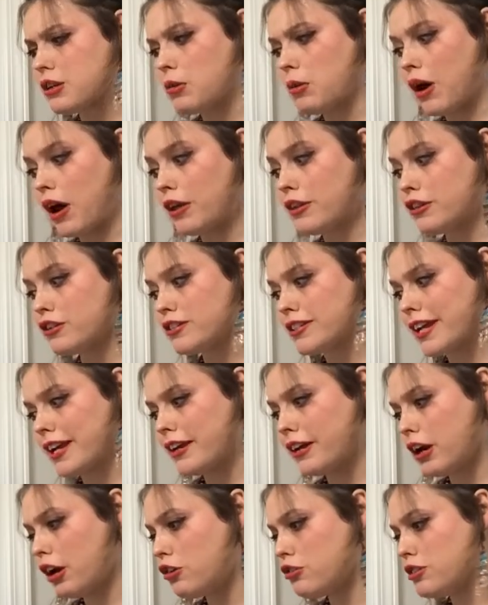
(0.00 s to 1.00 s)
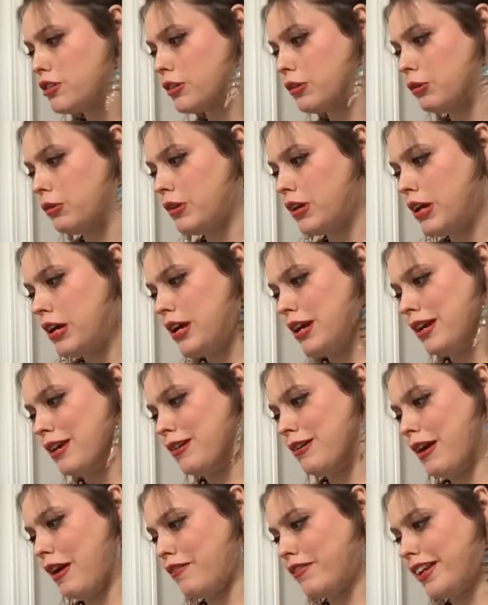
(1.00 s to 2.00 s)
no others can go to.
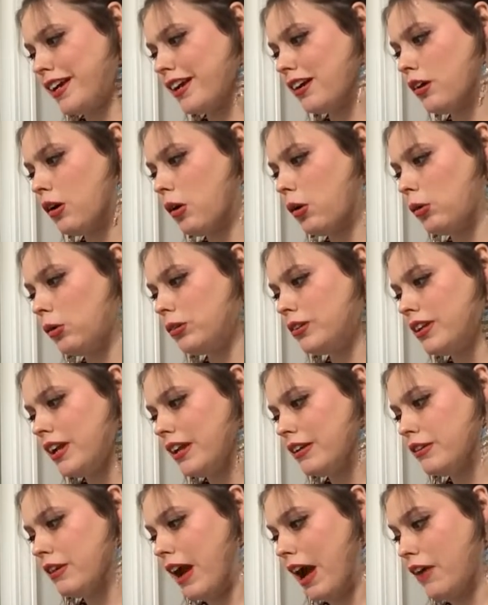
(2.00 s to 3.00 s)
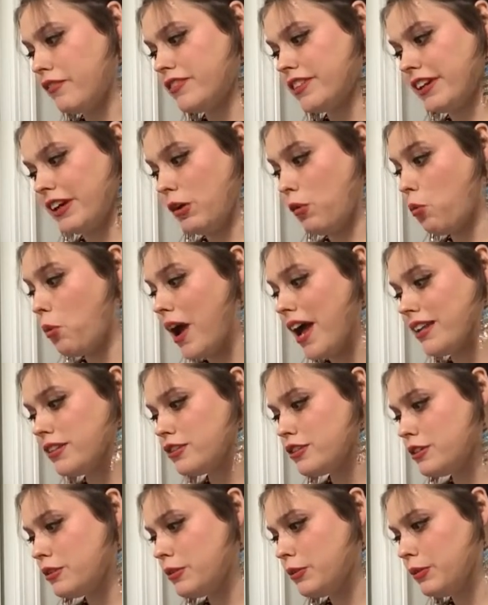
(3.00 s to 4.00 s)
You have to get cold and you have to get
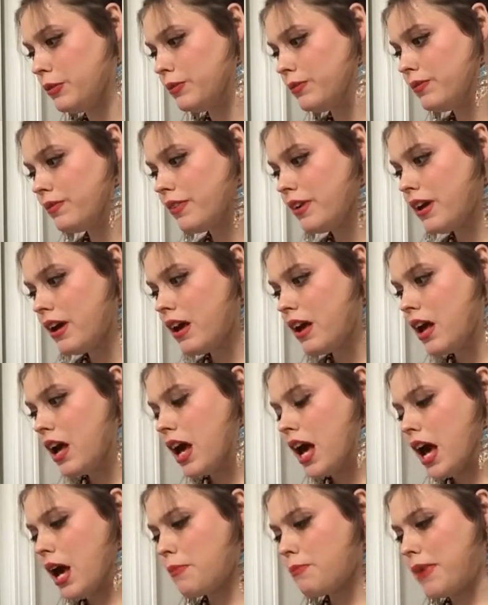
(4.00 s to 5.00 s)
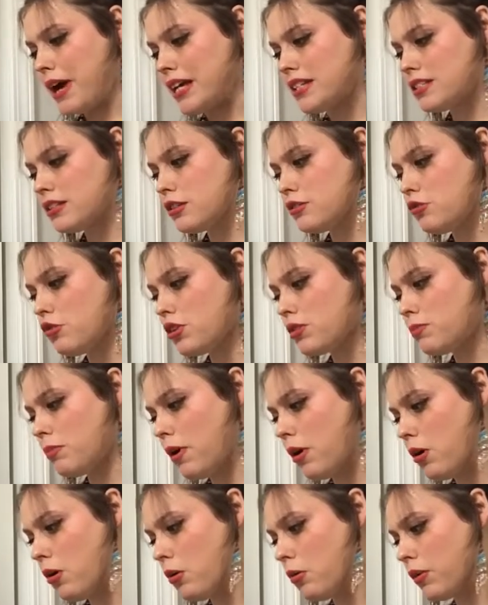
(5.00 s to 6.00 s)
wet too. Up past the
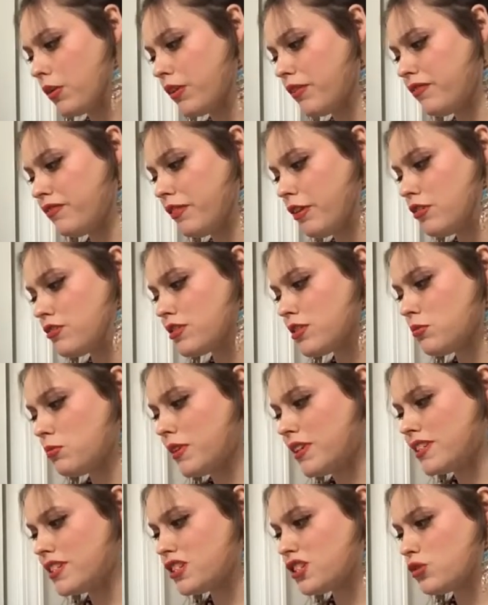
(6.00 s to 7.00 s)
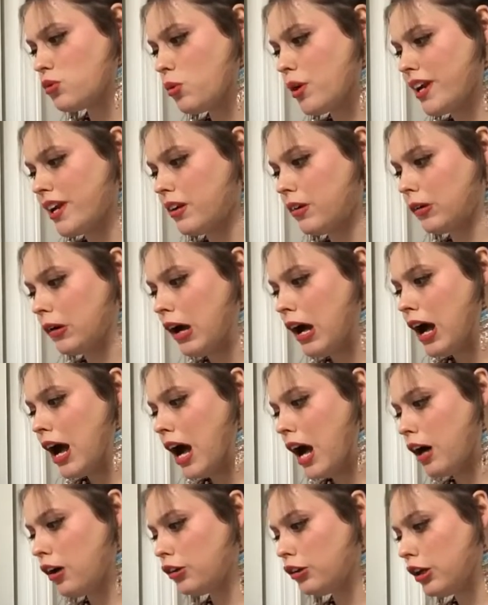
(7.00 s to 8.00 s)
North Pole where the frozen winds squeal,
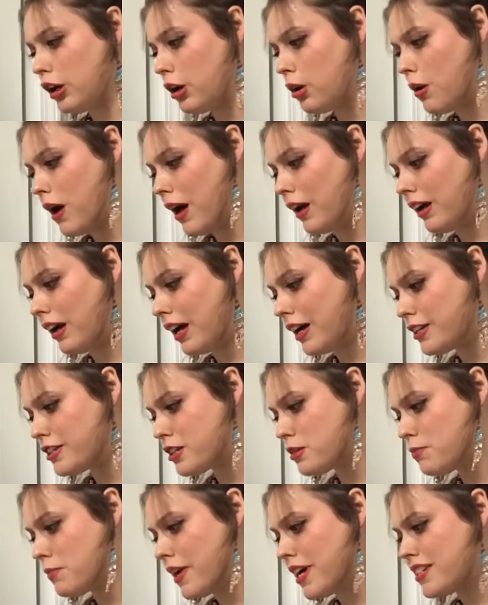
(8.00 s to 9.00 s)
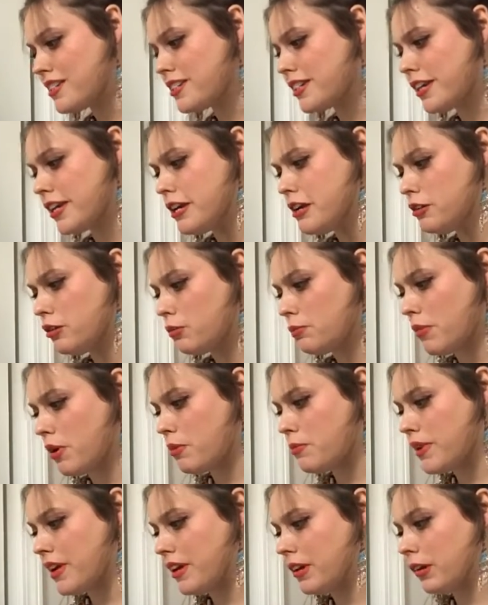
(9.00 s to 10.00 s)
I'll go, I'll hunt in my skeeglemobile
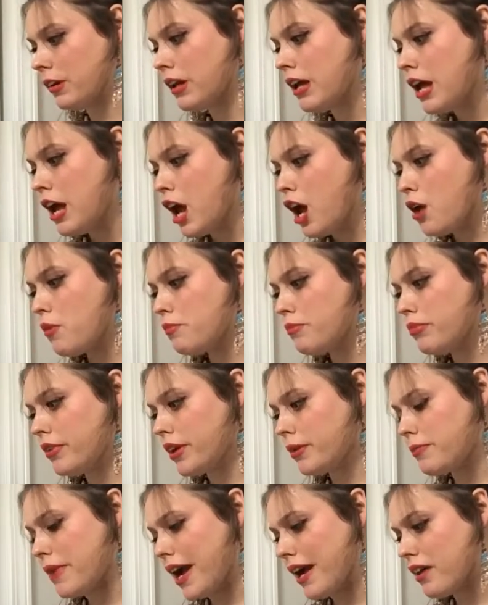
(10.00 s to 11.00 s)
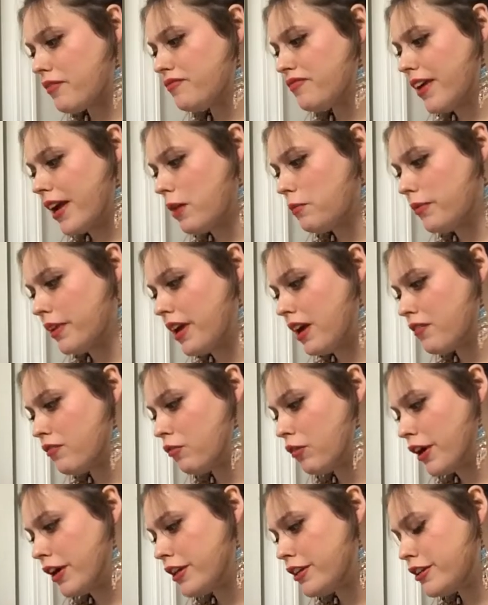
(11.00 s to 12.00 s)
mobile and bring back a family
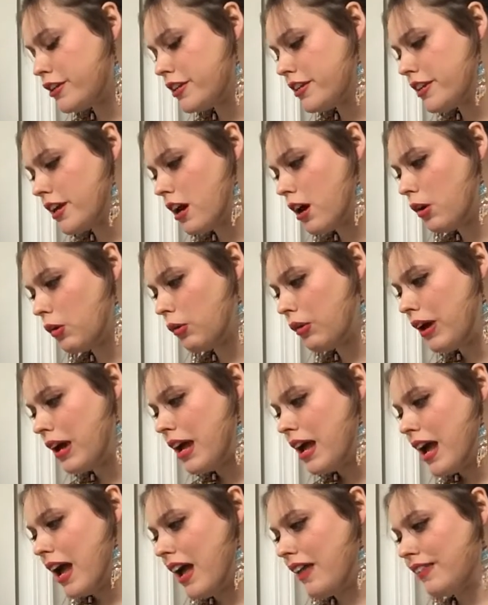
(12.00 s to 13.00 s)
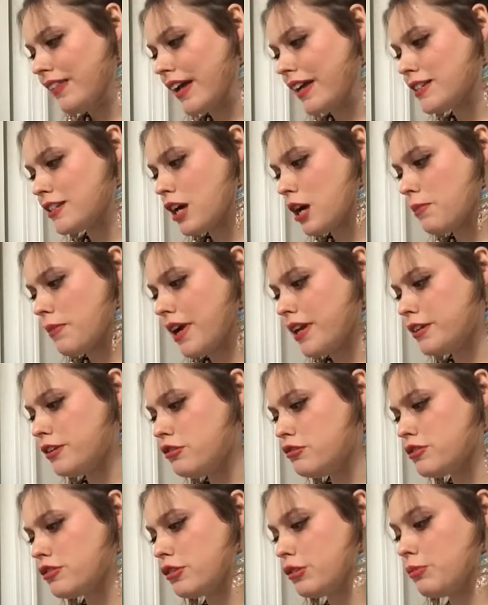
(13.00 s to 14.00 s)
of what do you know. And that's how my
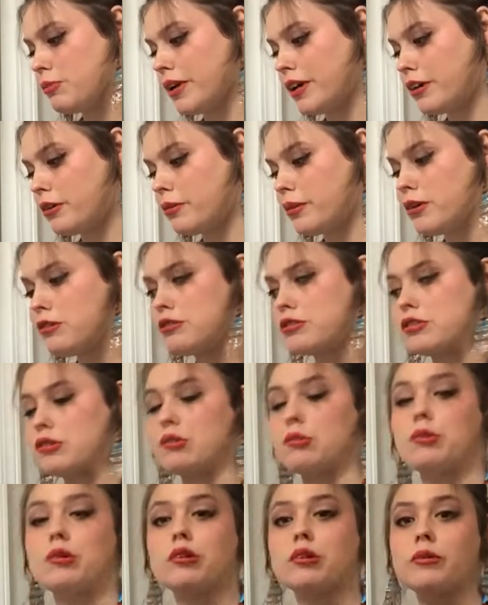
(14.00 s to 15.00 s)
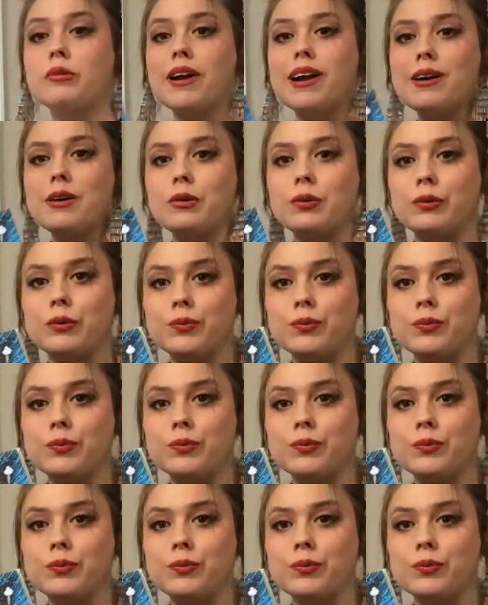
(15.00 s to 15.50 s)
new zoo, McGrew Zoo, will grow.